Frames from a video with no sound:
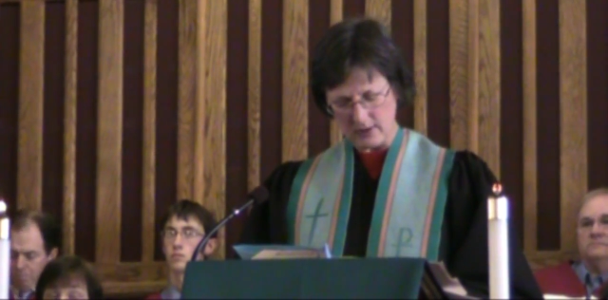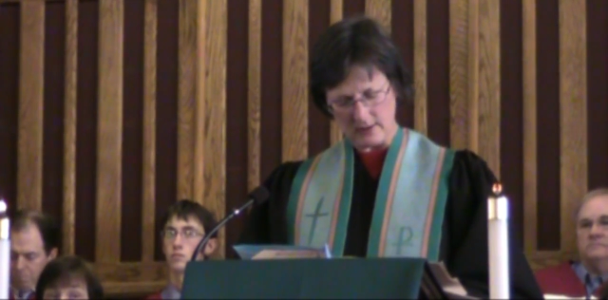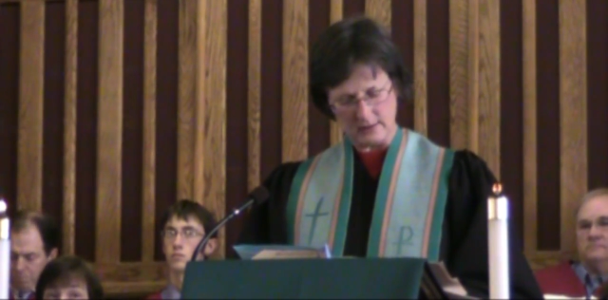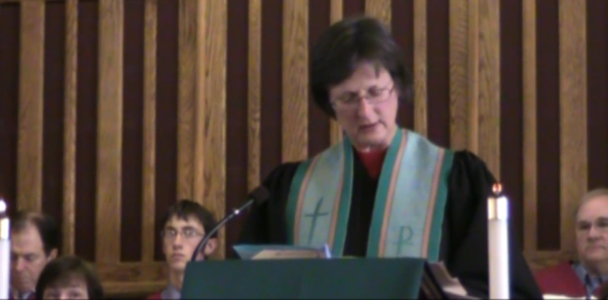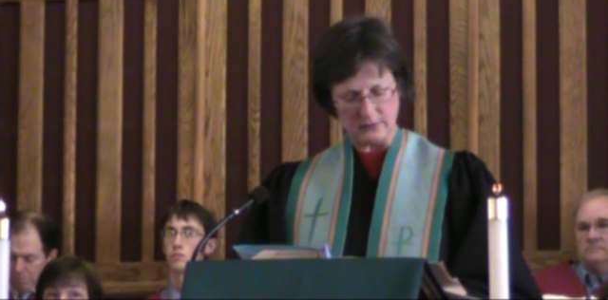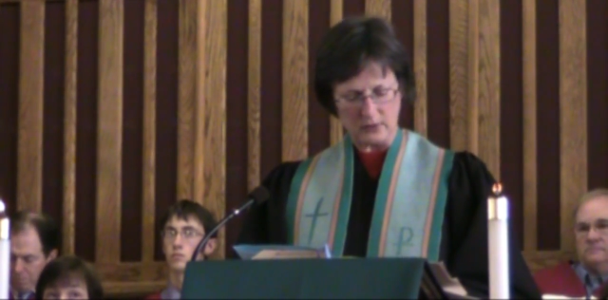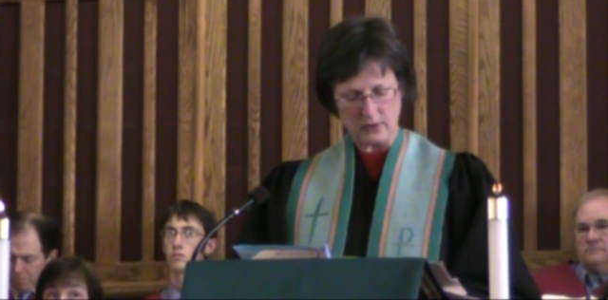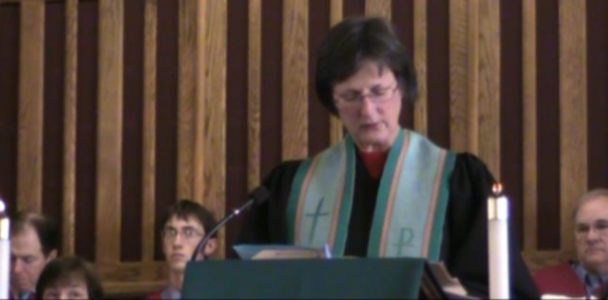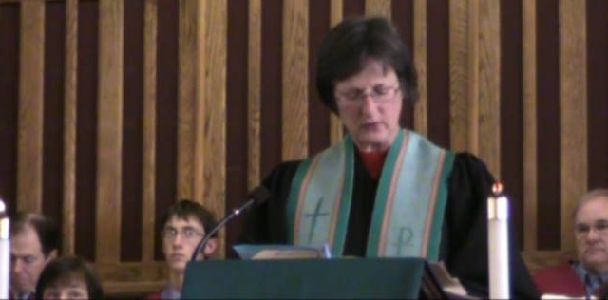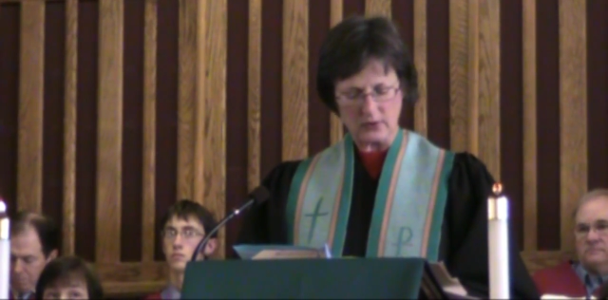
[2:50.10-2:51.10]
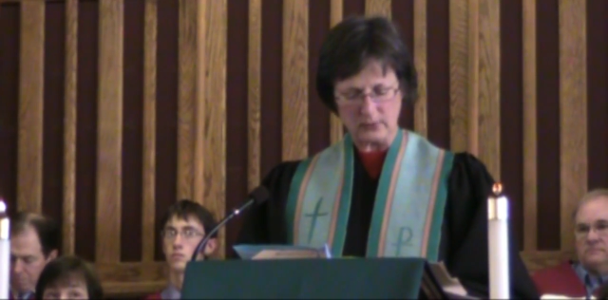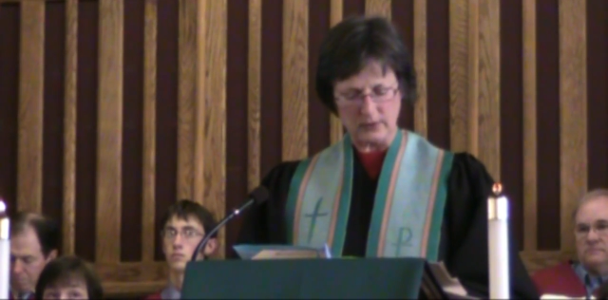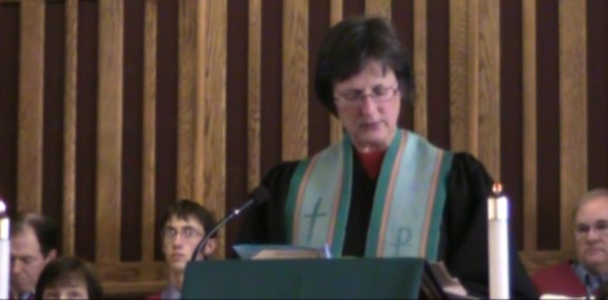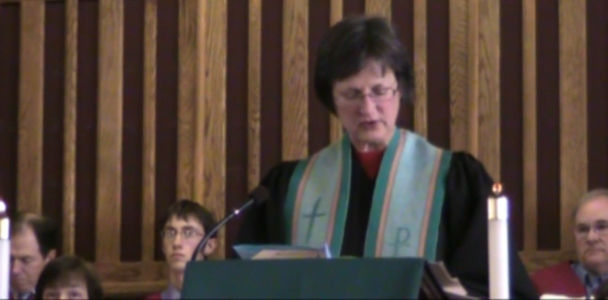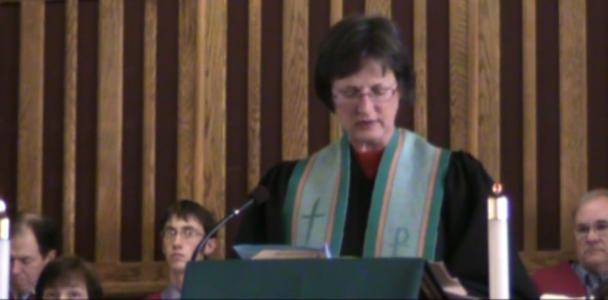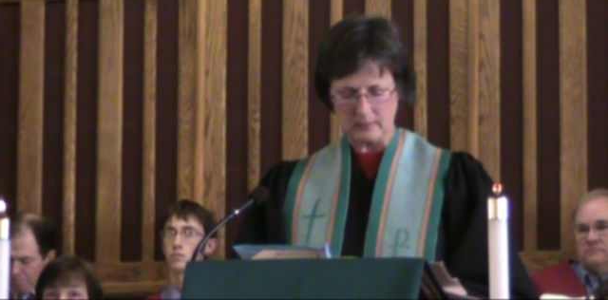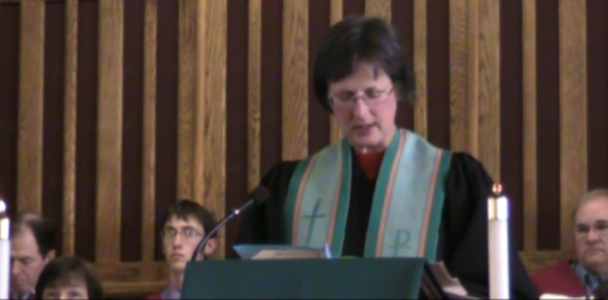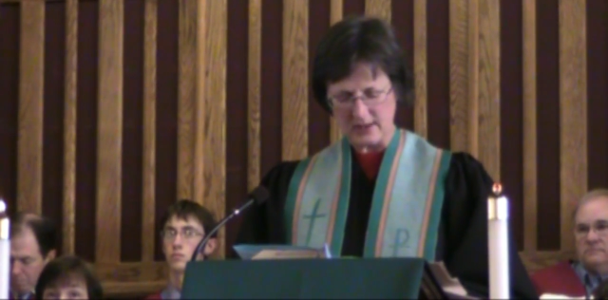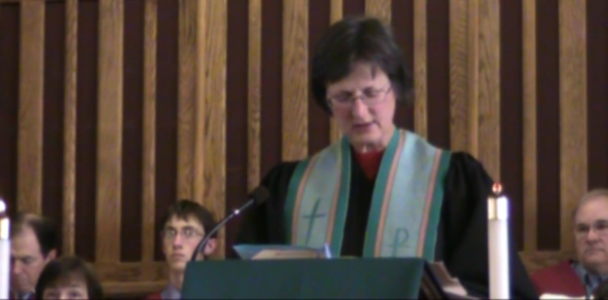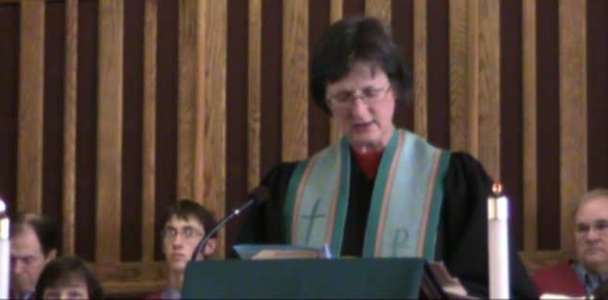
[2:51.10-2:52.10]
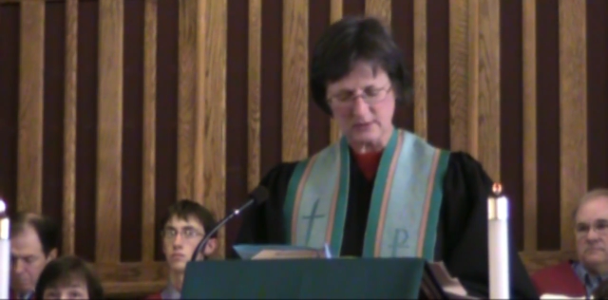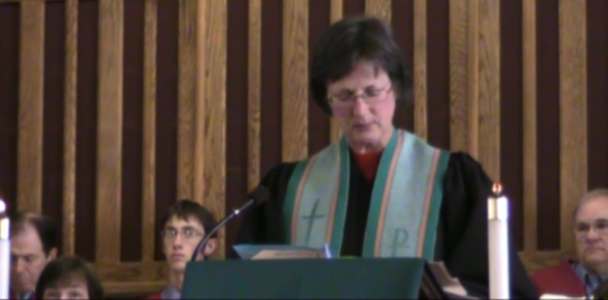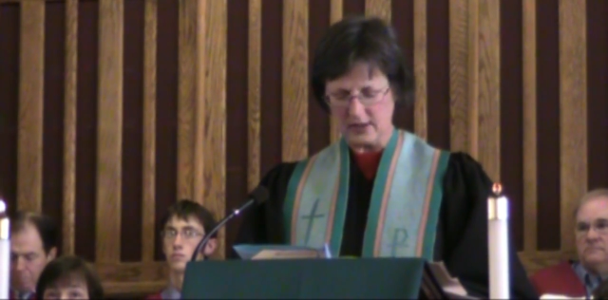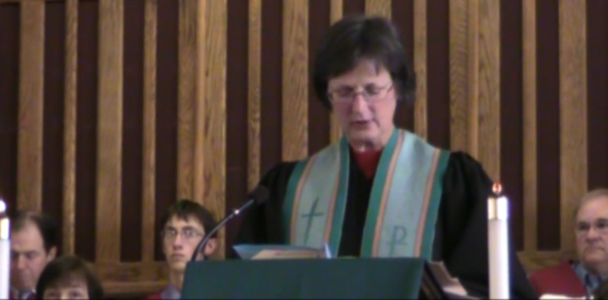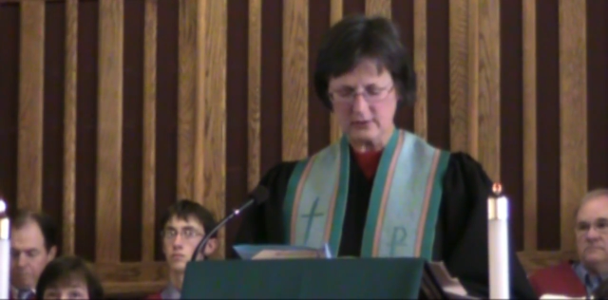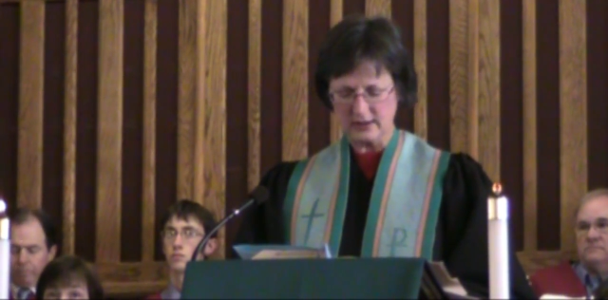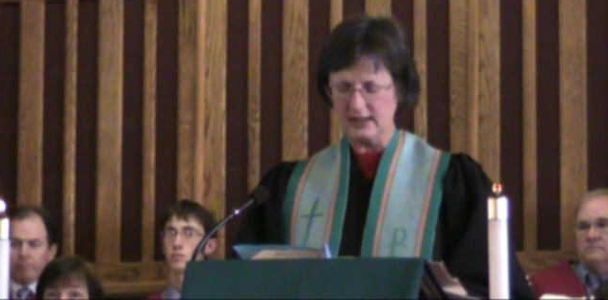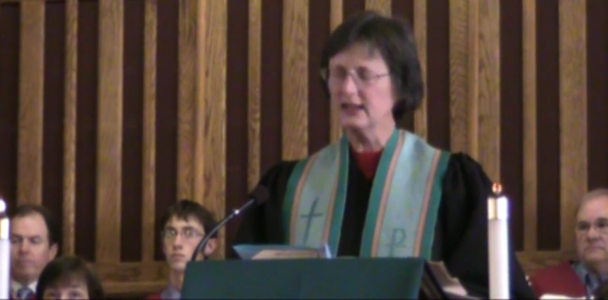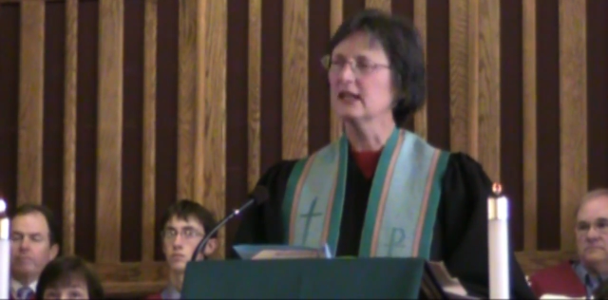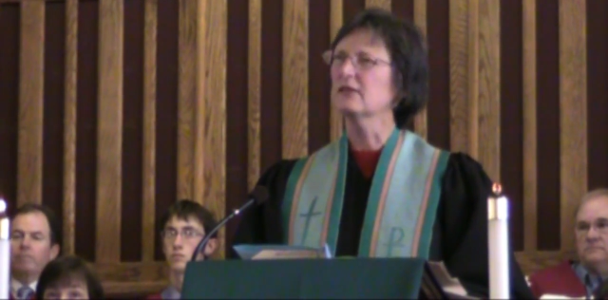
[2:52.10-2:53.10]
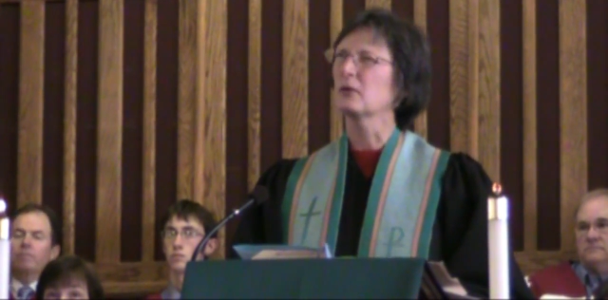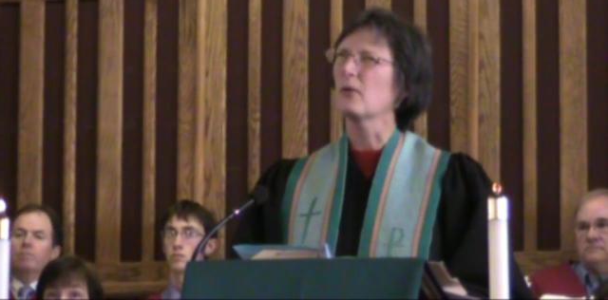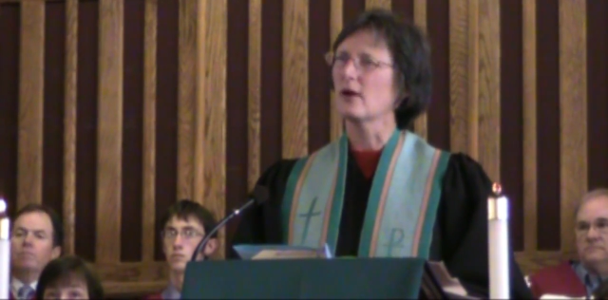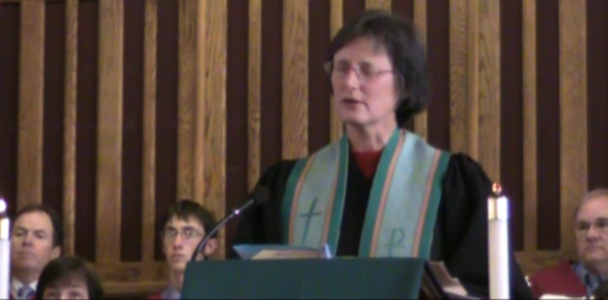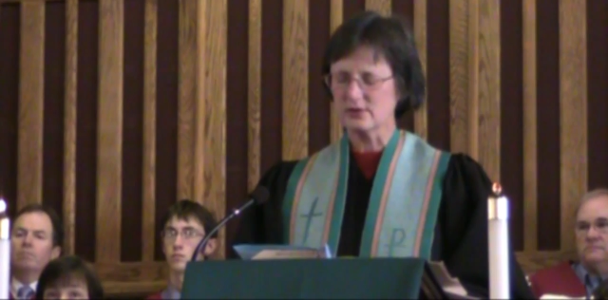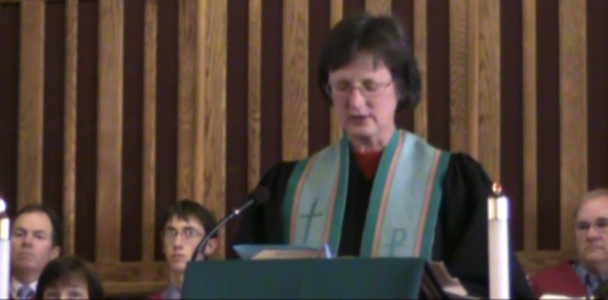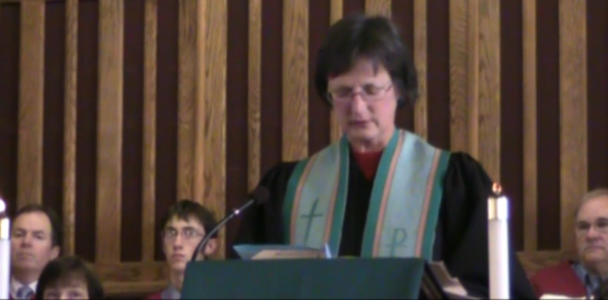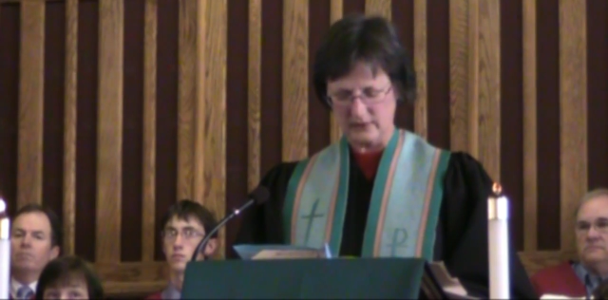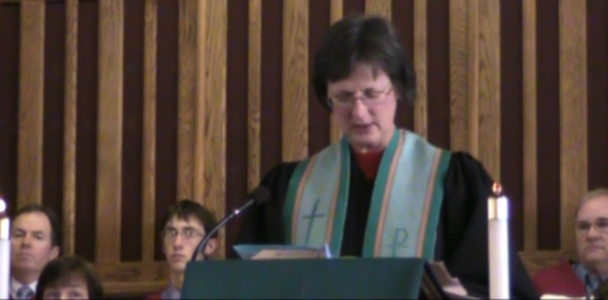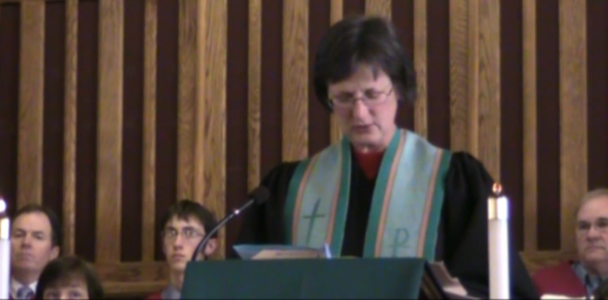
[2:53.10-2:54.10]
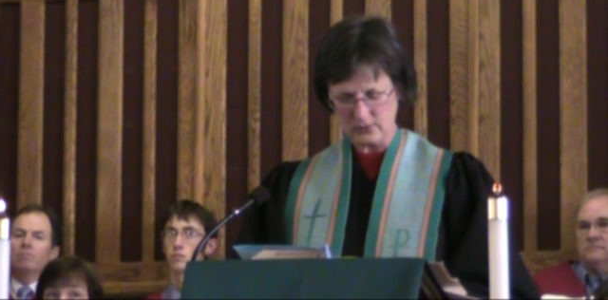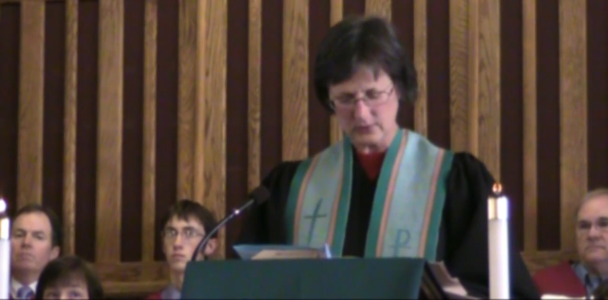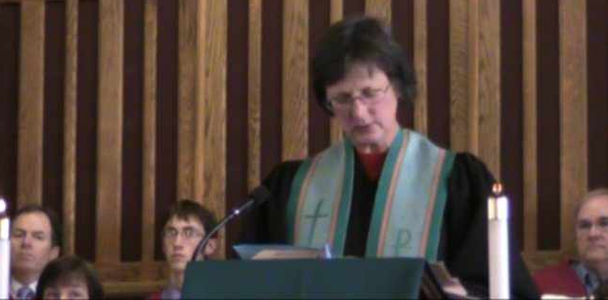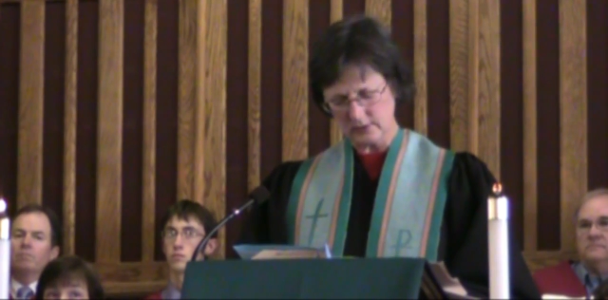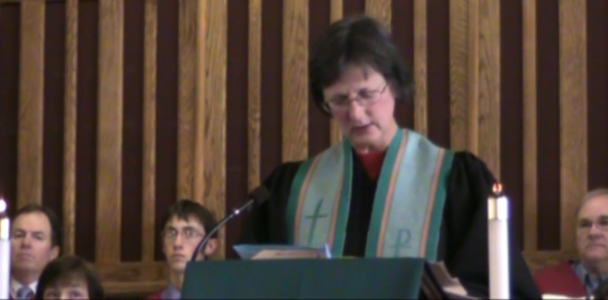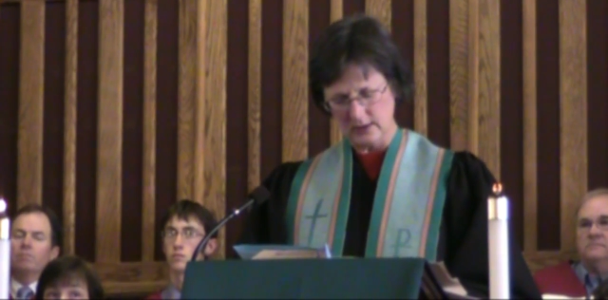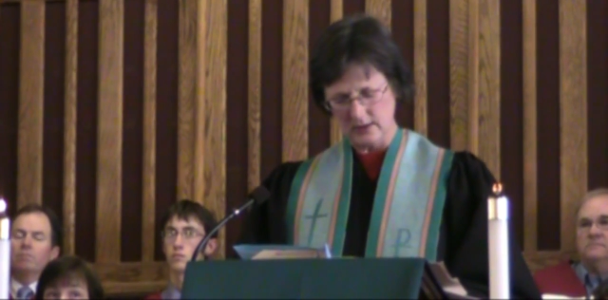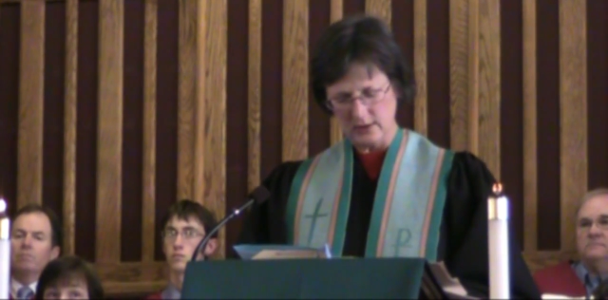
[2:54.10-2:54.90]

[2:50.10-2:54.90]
Speaker 1: Abana and Pharpar, the rivers of Damascus, better than any of the waters of Israel?